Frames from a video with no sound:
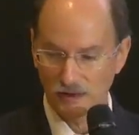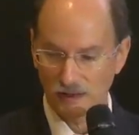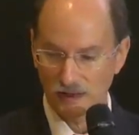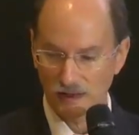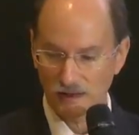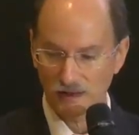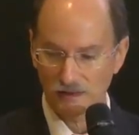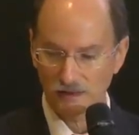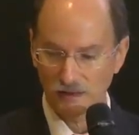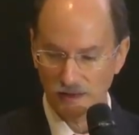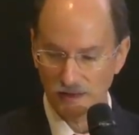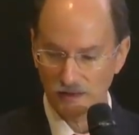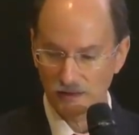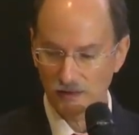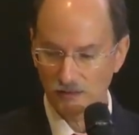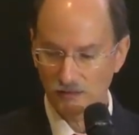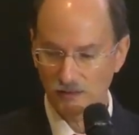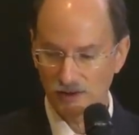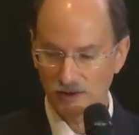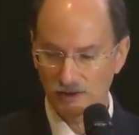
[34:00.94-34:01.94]
and then
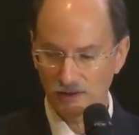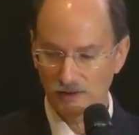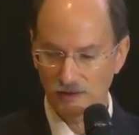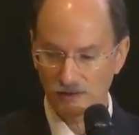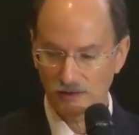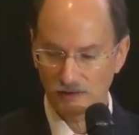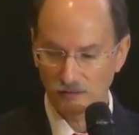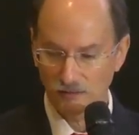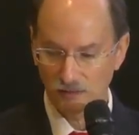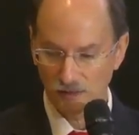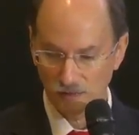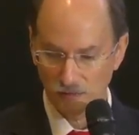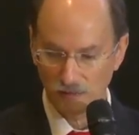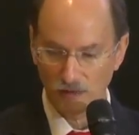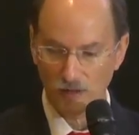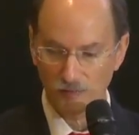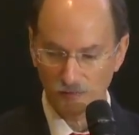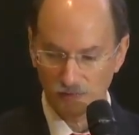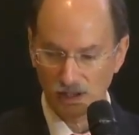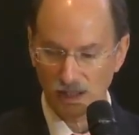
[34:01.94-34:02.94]
later we did the we
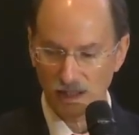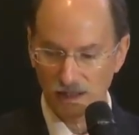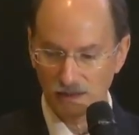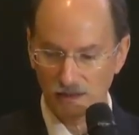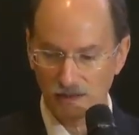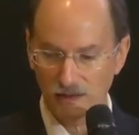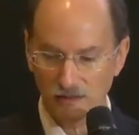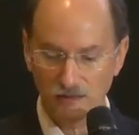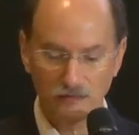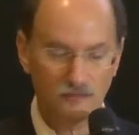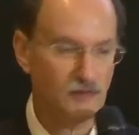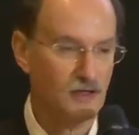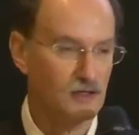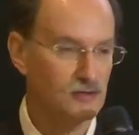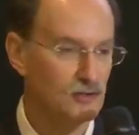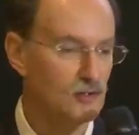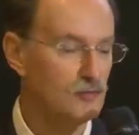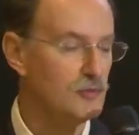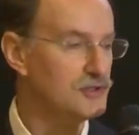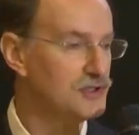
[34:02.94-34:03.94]
updated it and
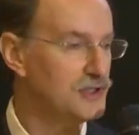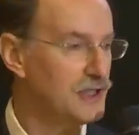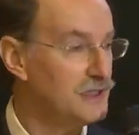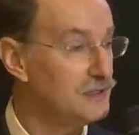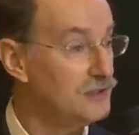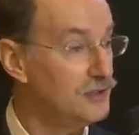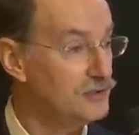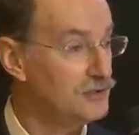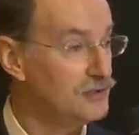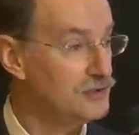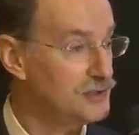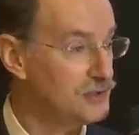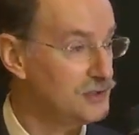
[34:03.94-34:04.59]
found almost 800